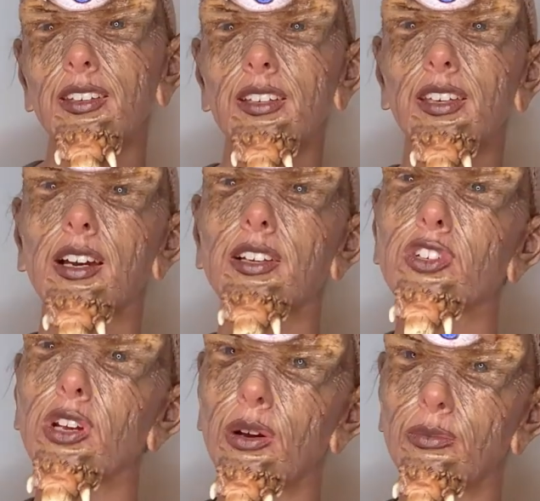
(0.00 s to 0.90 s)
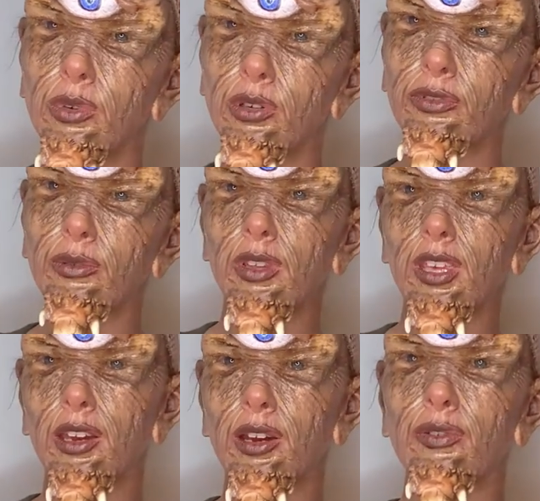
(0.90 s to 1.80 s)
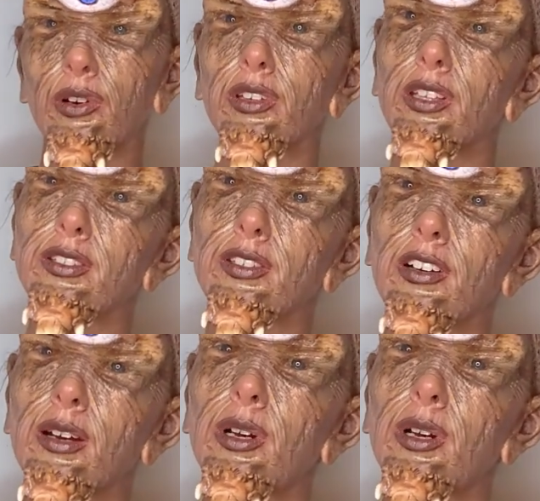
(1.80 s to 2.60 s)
you can catch more from me over on Instagram